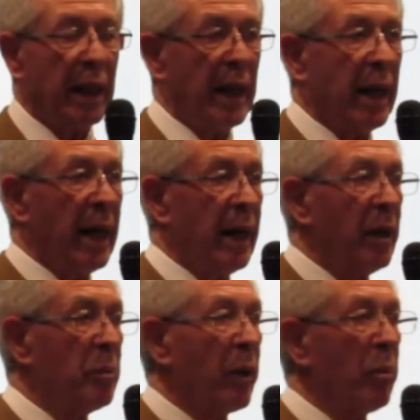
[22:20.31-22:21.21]

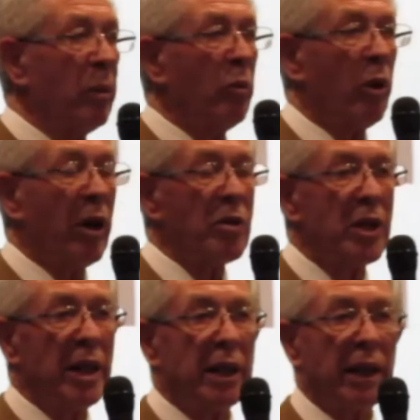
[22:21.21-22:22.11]
And the problem
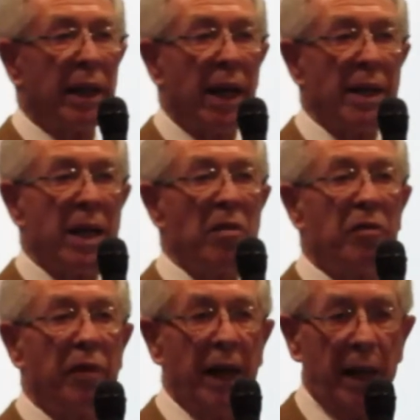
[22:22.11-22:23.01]
was that I then
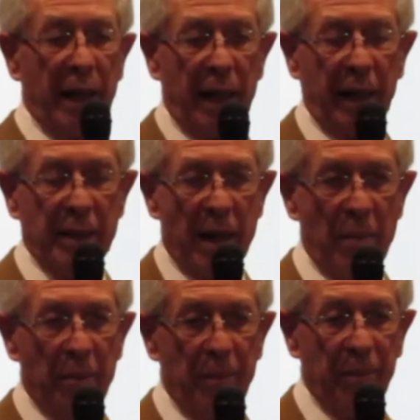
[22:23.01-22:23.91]
failed that
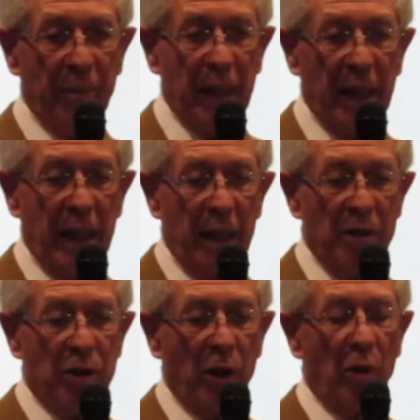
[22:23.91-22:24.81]
exam.
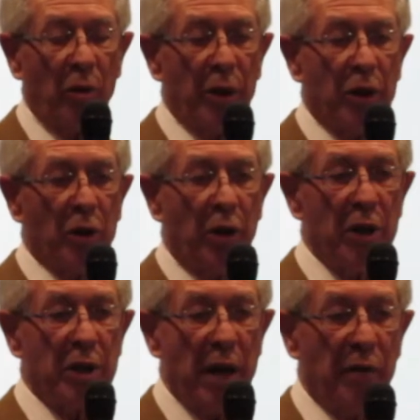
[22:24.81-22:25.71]
So the
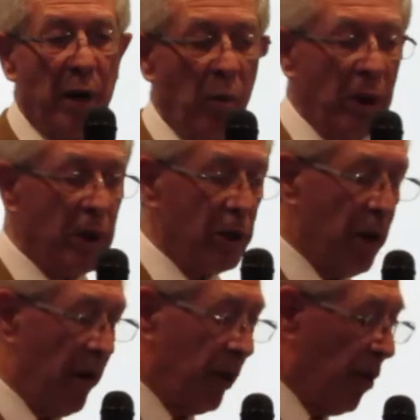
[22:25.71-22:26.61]
choice, if I wanted
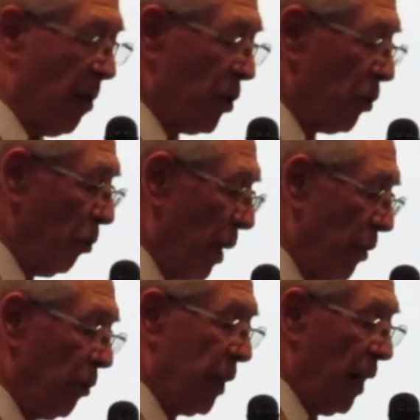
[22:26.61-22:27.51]
to have a grammar school
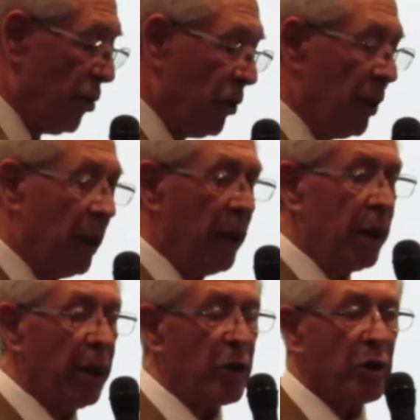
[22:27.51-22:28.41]
education,
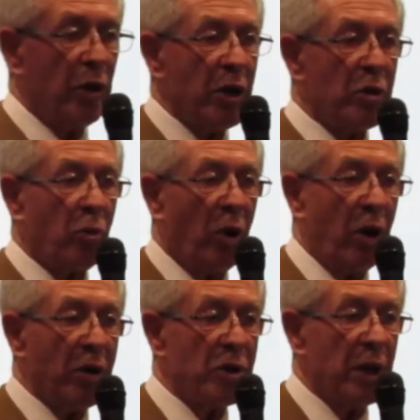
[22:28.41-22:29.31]
the choice
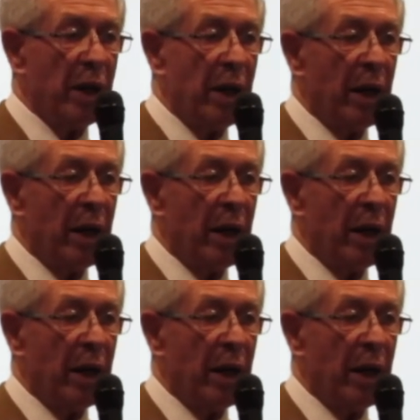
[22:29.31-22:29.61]
was